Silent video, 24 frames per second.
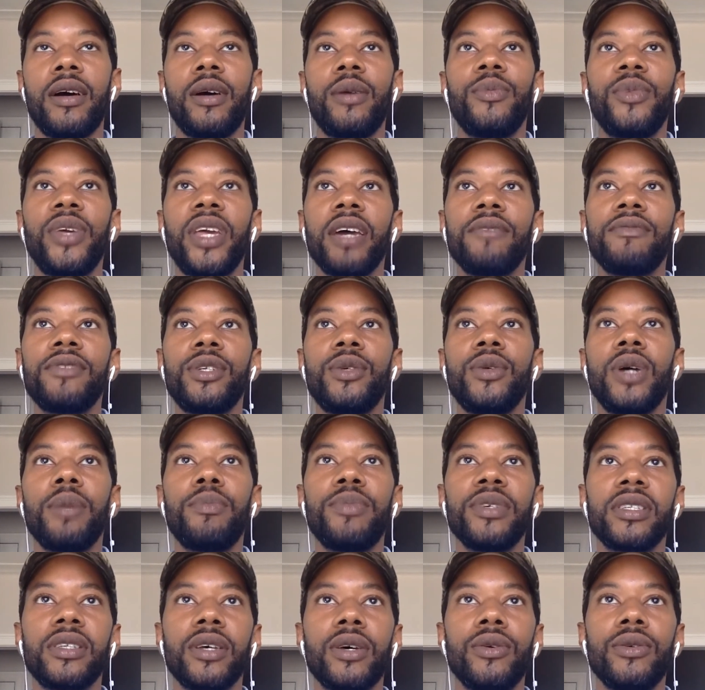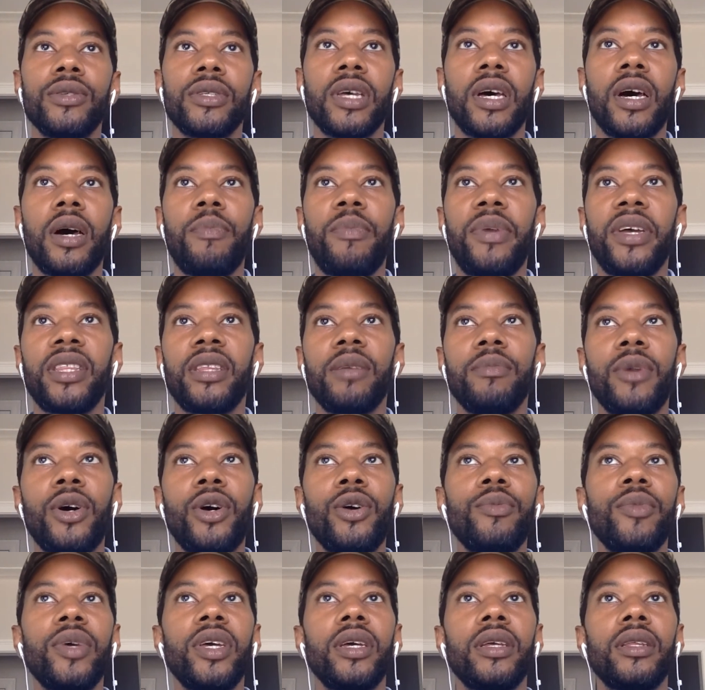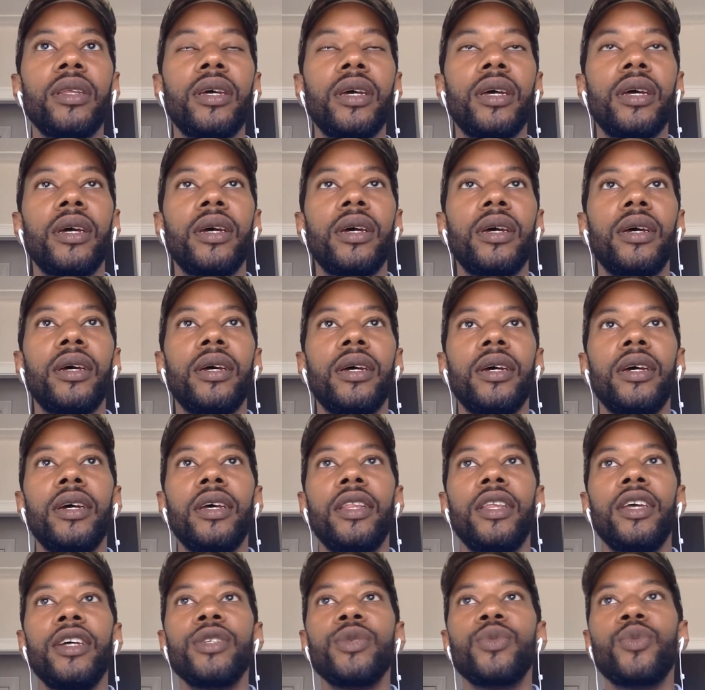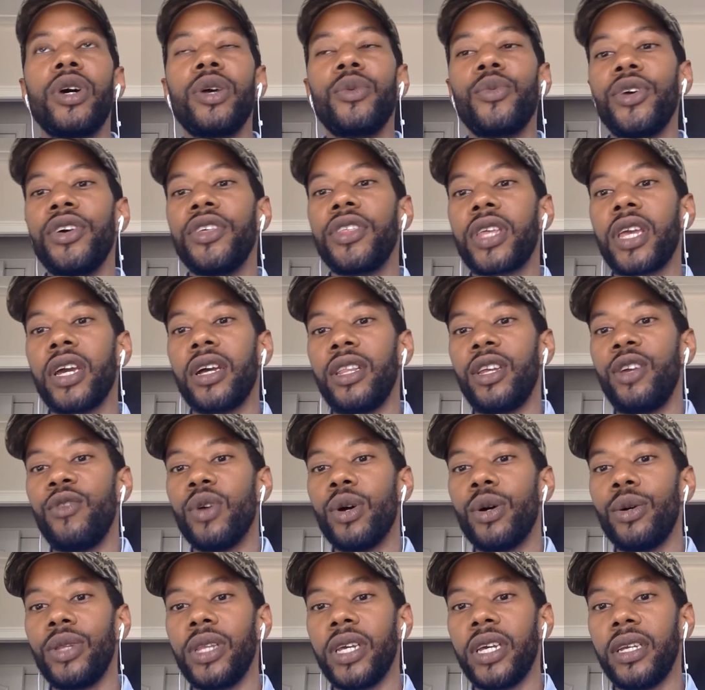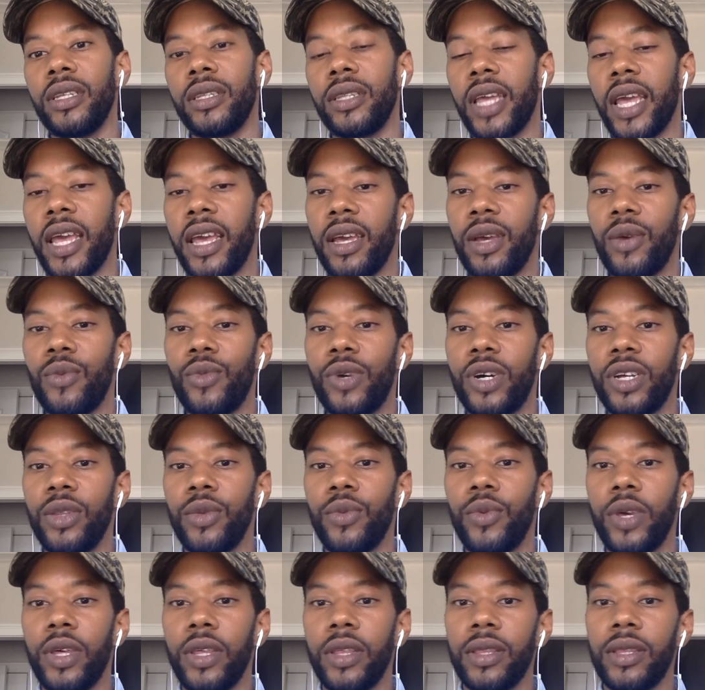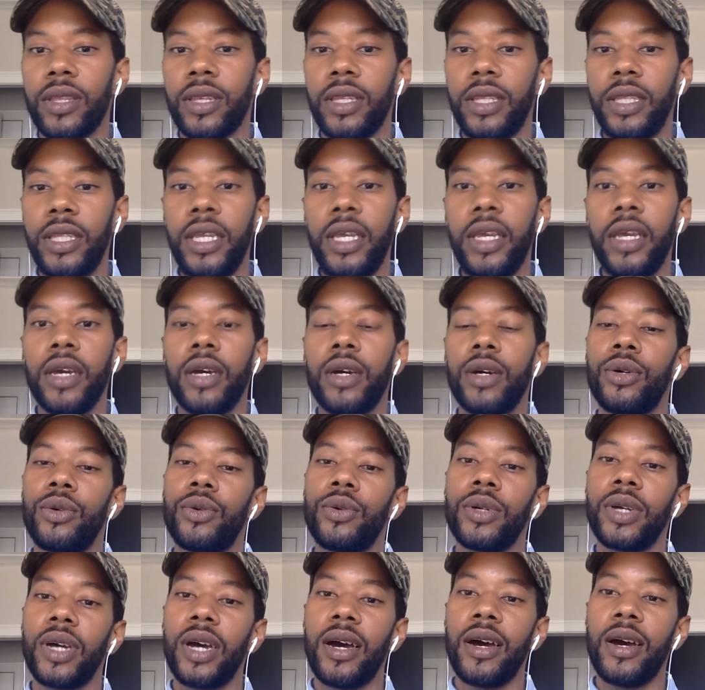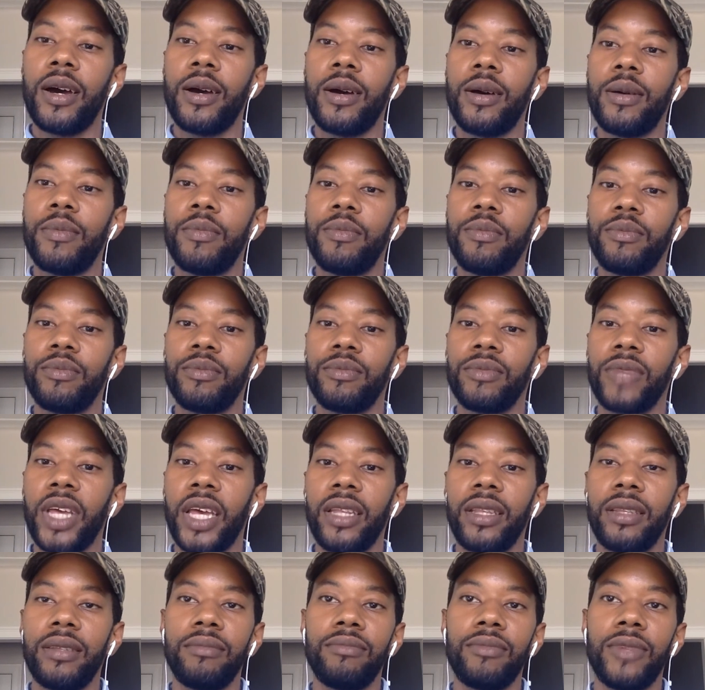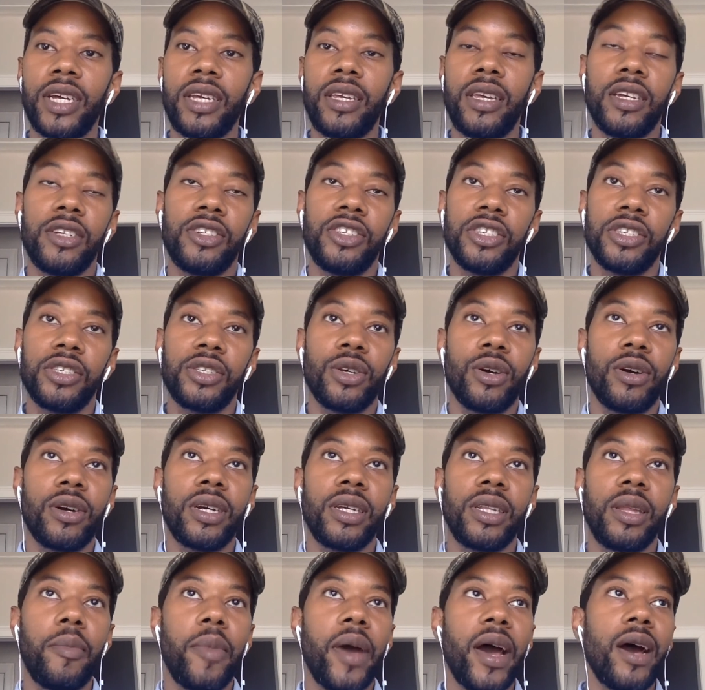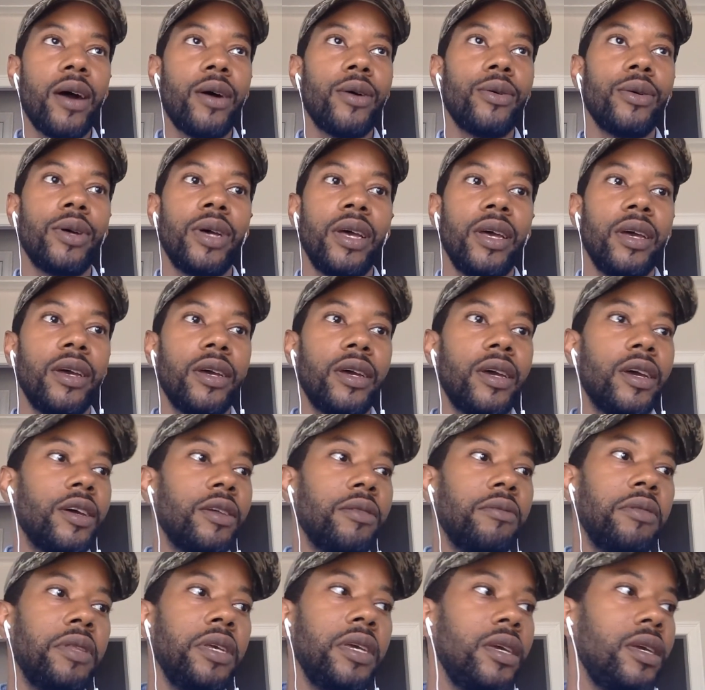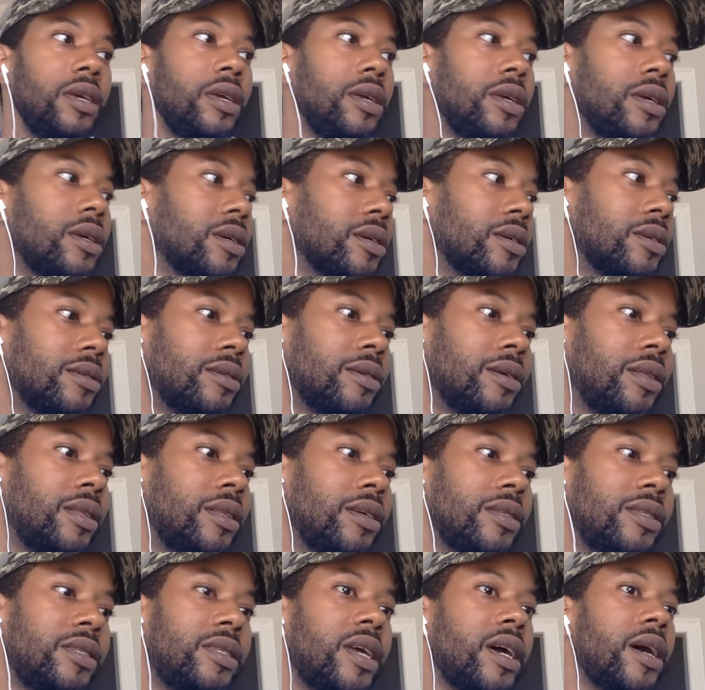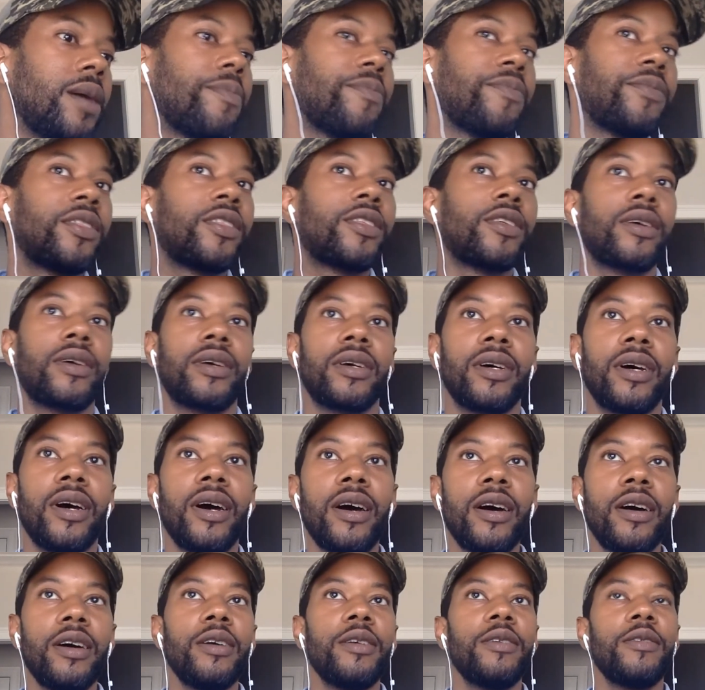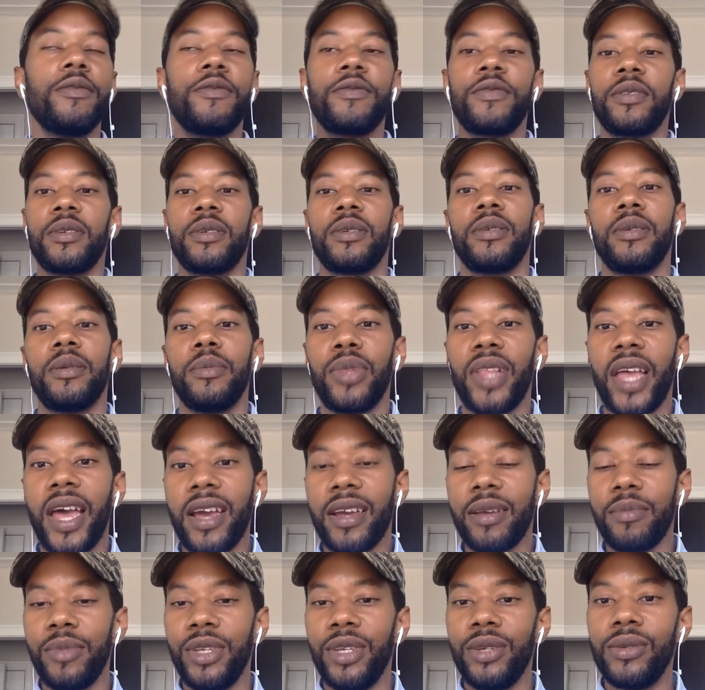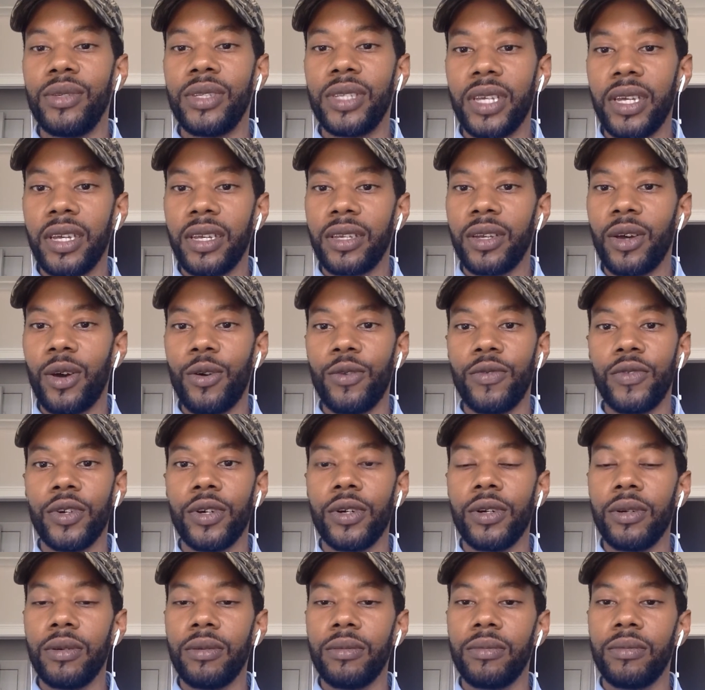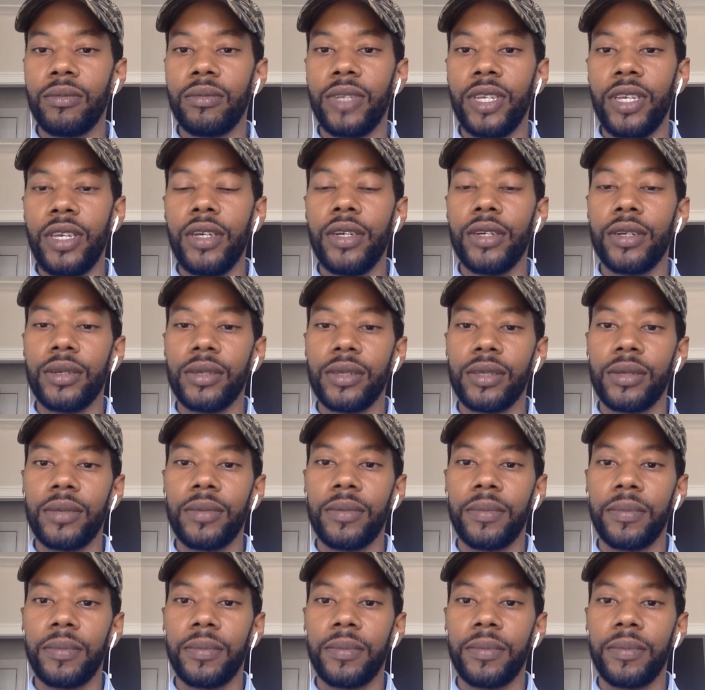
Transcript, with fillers: We have 2 episodes up at the moment. There's one with Kelly Rowland and one with Neo. And again, just talking about the depth of Black music over the years.